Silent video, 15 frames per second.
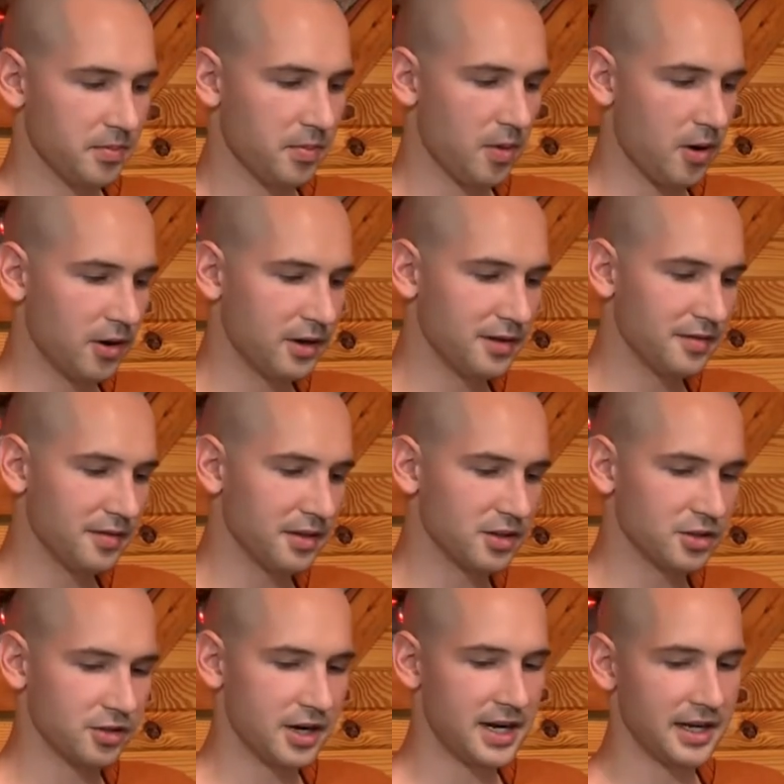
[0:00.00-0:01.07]
part of the
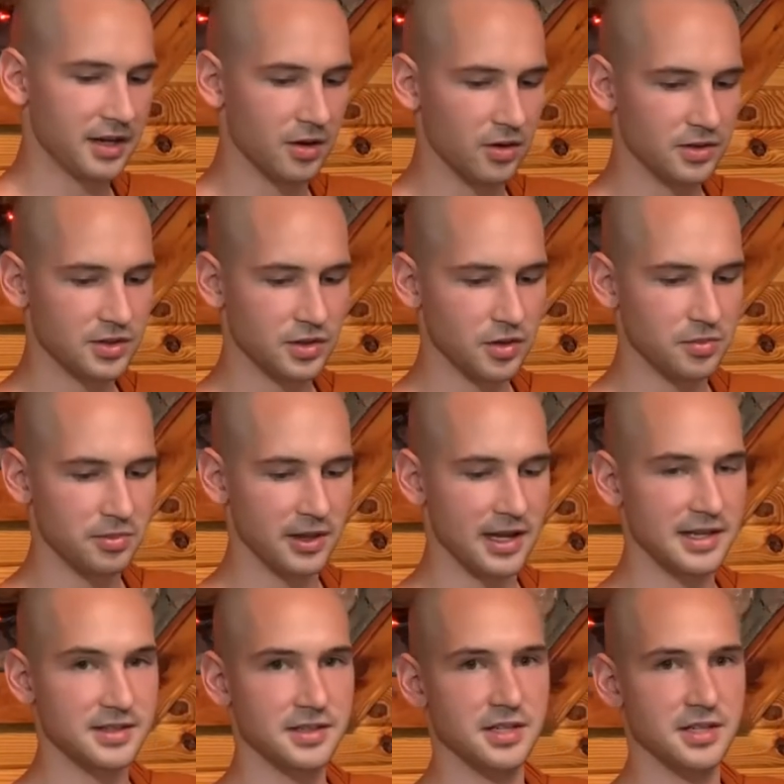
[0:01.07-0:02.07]
training also applies